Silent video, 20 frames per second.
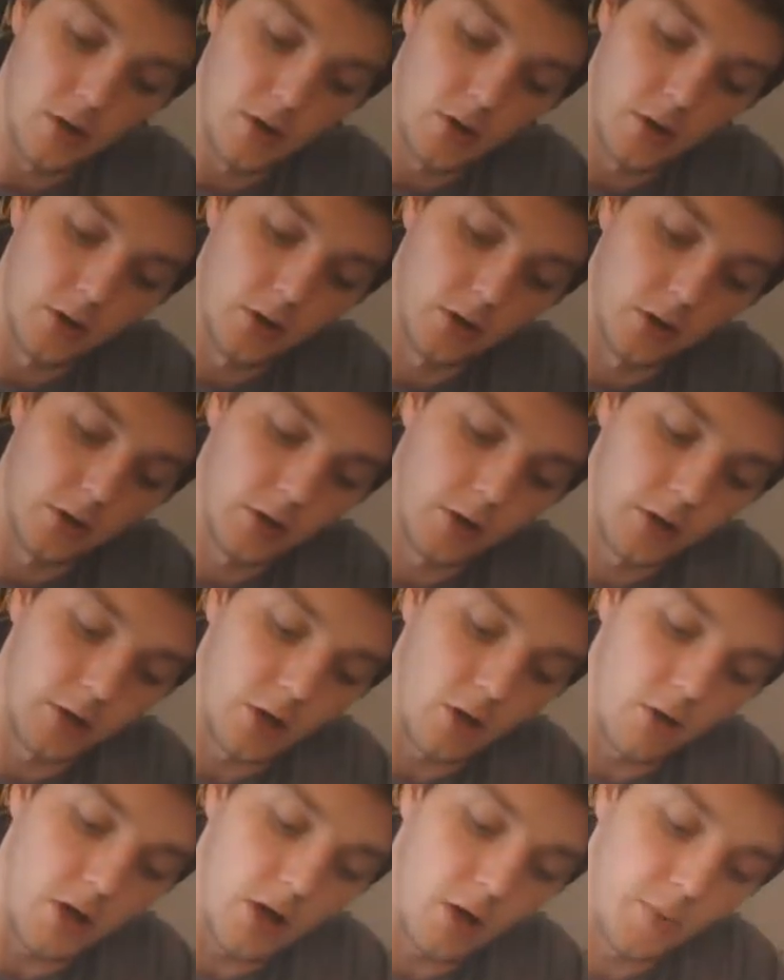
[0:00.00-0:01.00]
you're going to
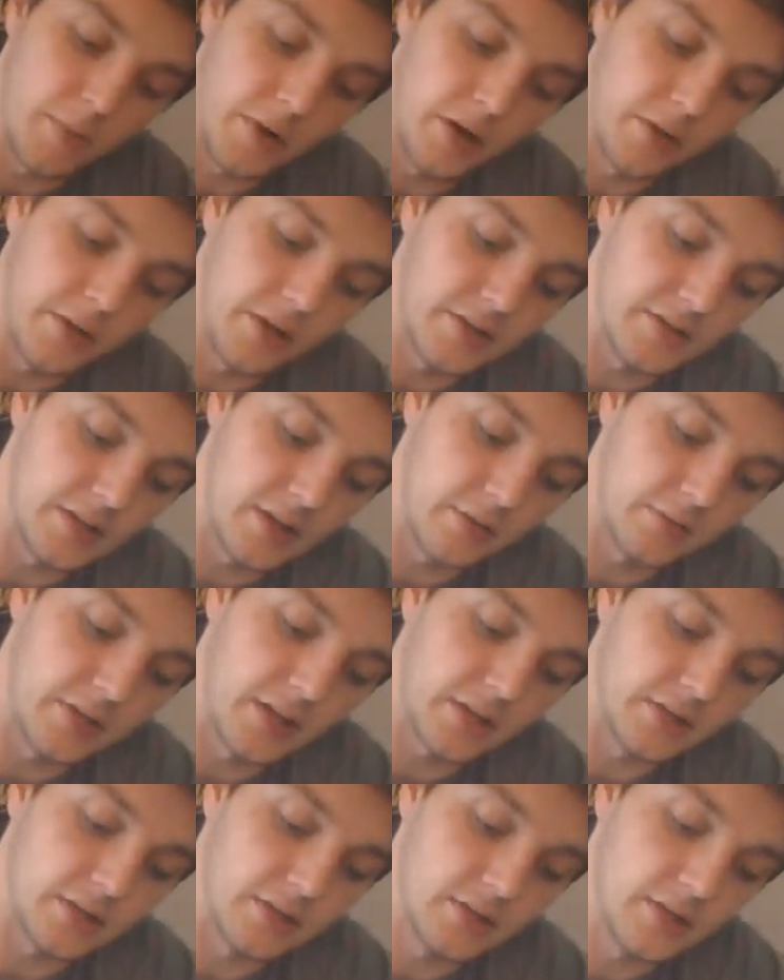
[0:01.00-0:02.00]
go help out that
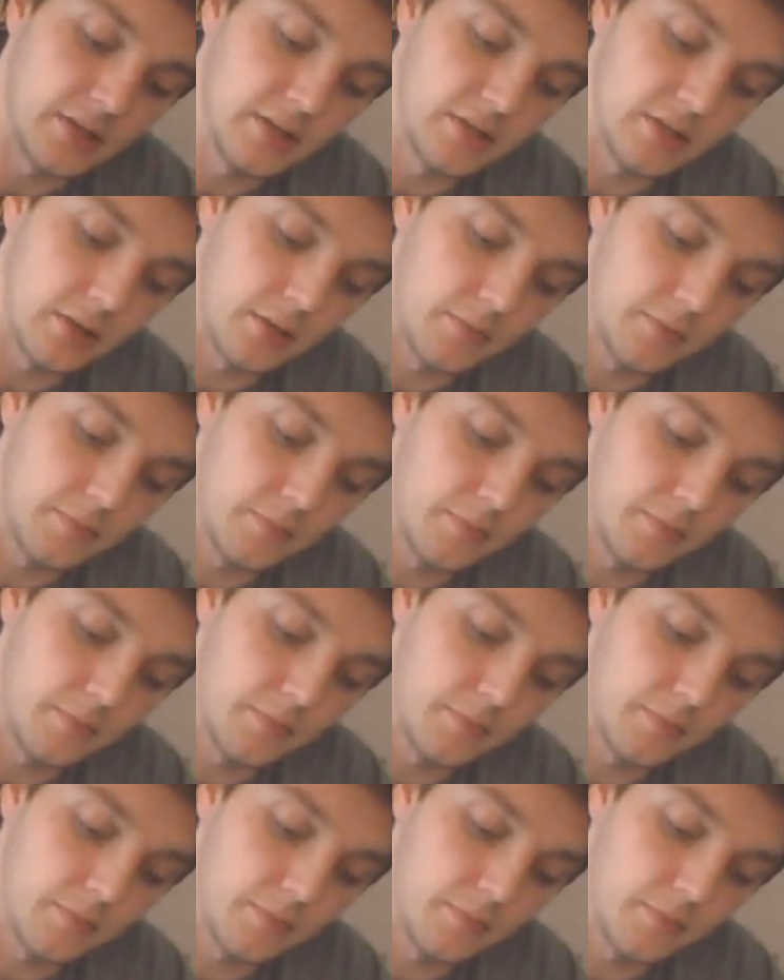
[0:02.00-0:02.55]
cytotoxic T cell.